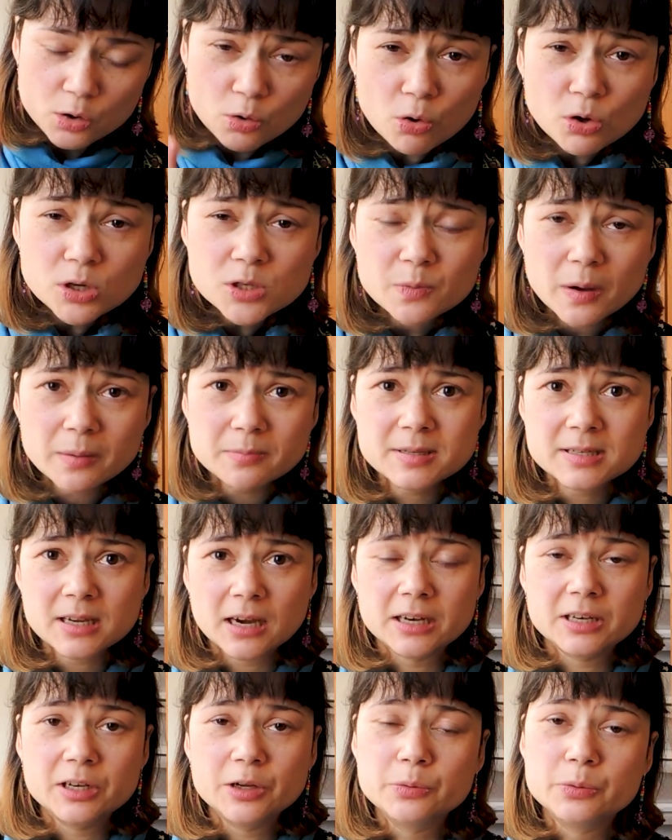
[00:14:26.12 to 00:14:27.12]
course
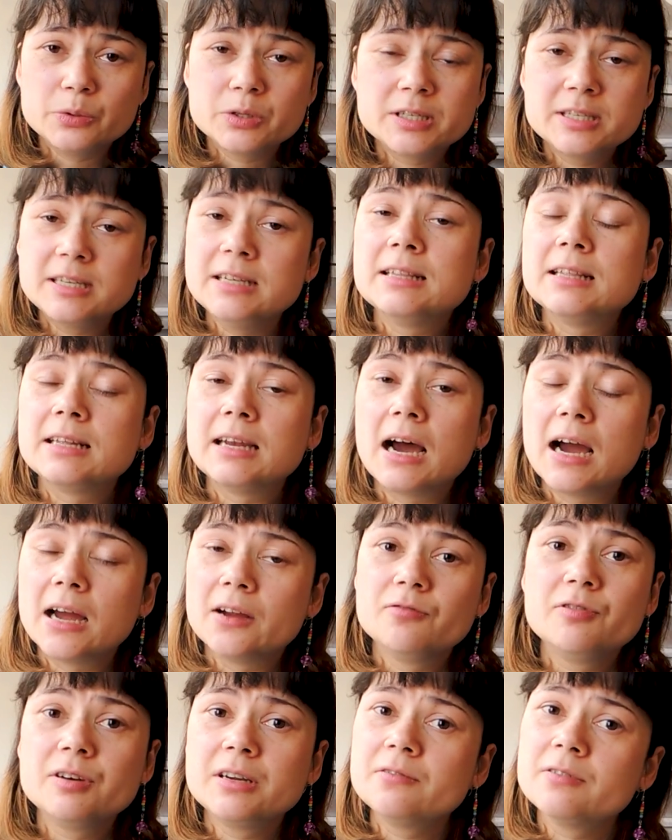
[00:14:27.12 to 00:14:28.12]
website, you will see that I
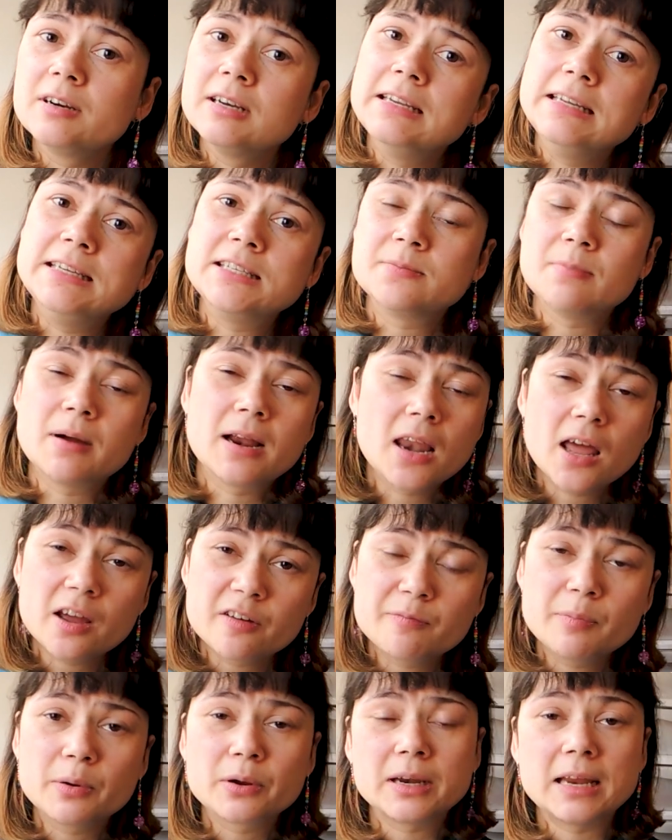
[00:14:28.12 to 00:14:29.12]
re-release my
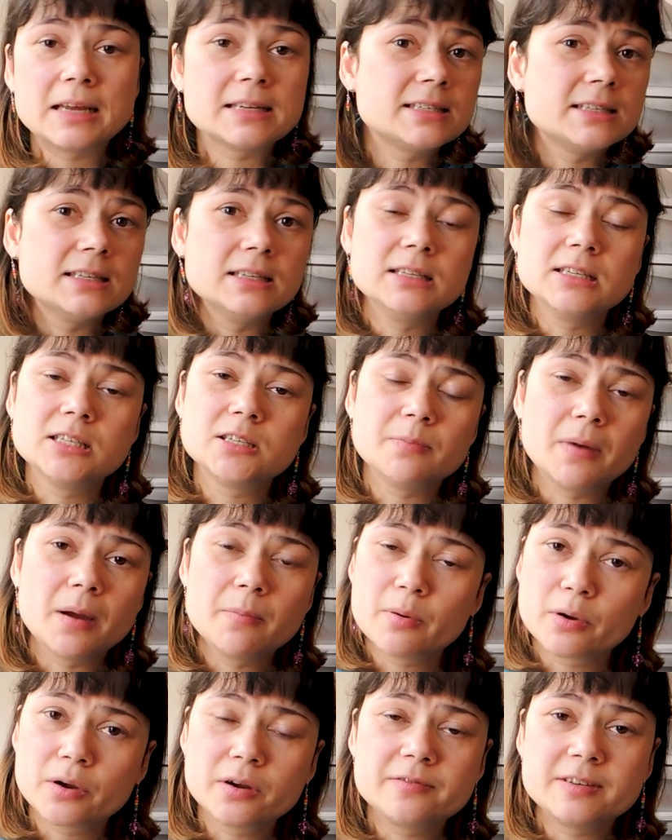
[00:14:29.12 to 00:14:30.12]
life book lessons, my
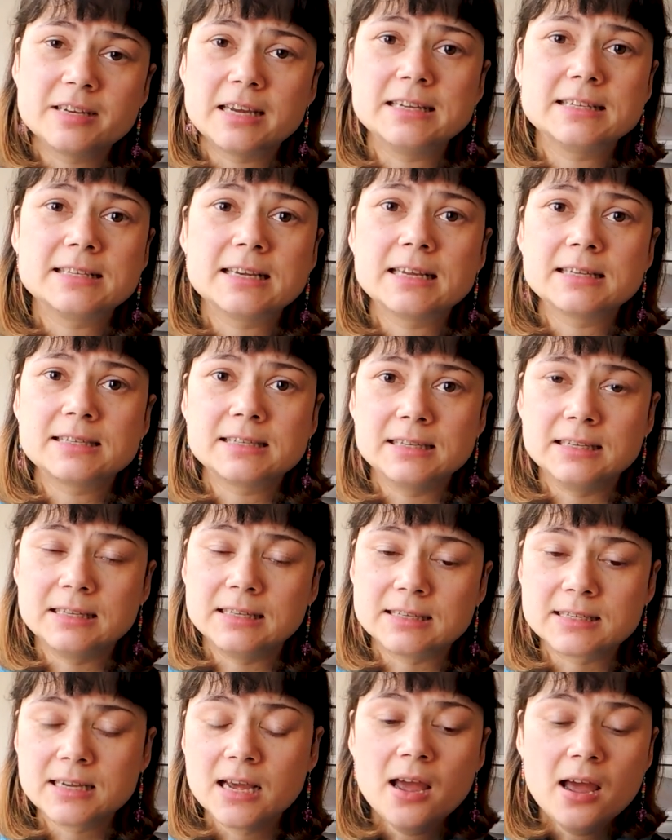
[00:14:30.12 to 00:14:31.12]
book of days
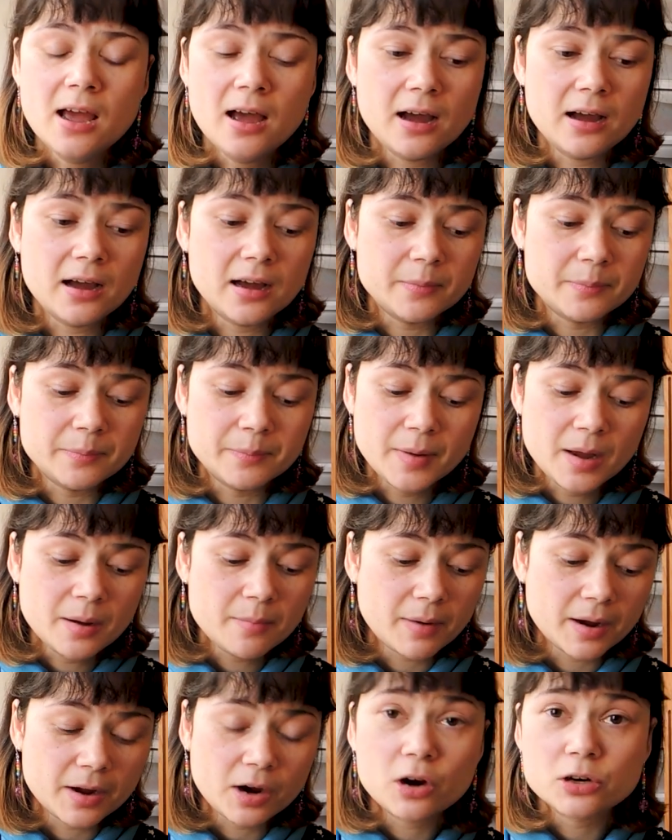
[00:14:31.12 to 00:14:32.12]
lessons, um,
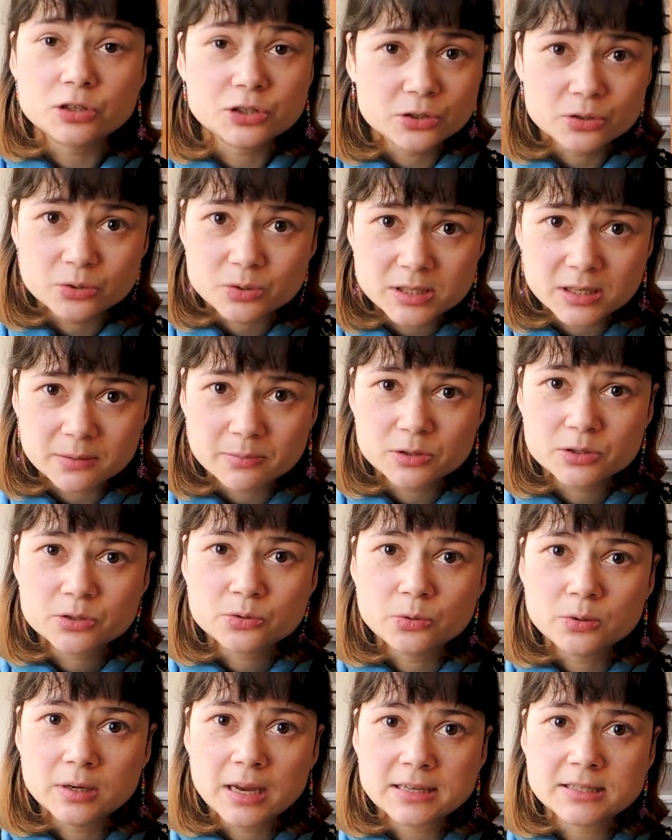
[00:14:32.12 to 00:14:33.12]
my art journal summer
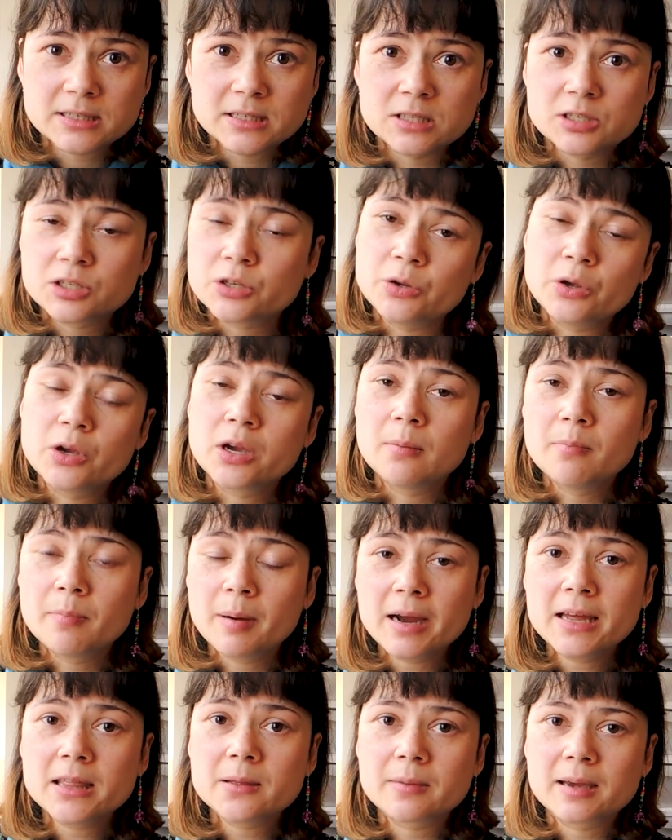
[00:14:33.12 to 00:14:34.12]
school lessons, so you can
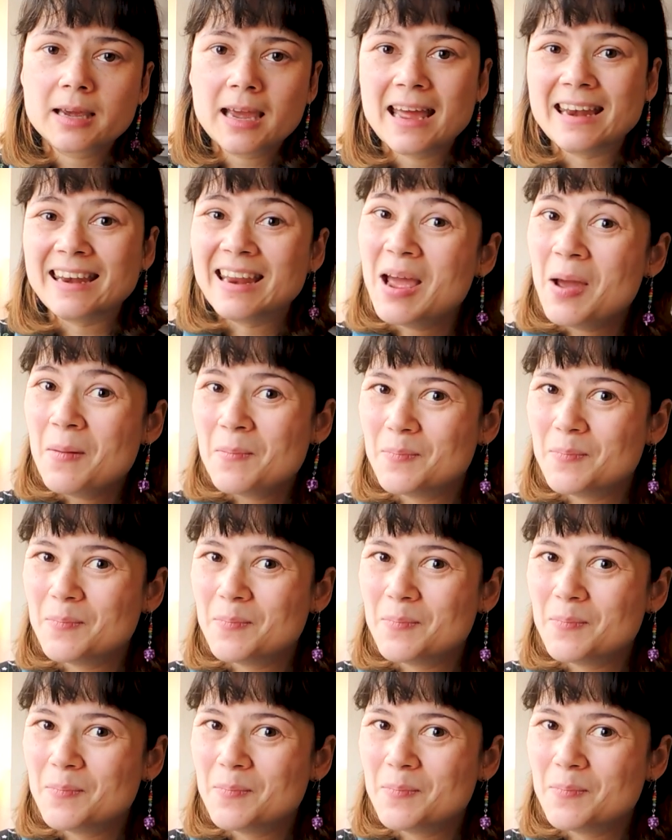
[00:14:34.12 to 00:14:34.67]
buy them again.